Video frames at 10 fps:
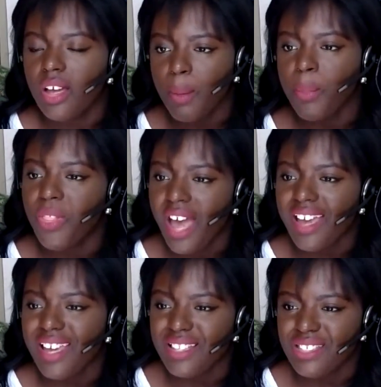couple
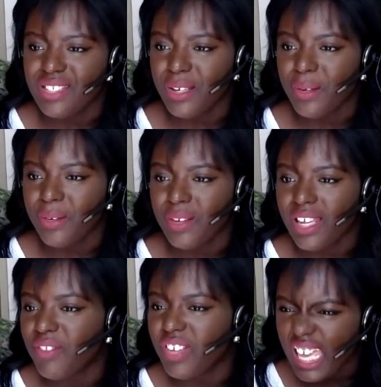that into
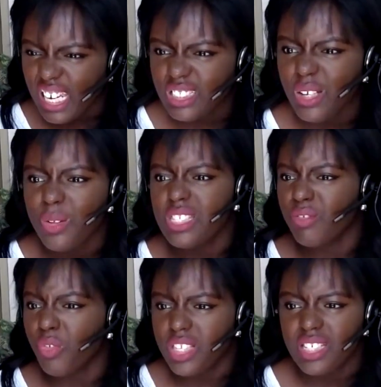kind of anecdotes
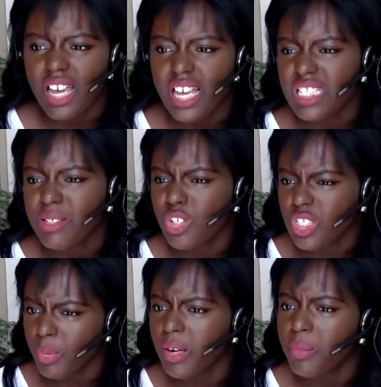and voice of customers
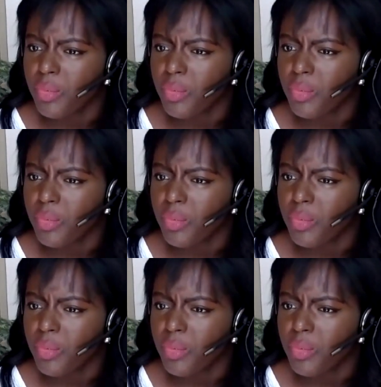to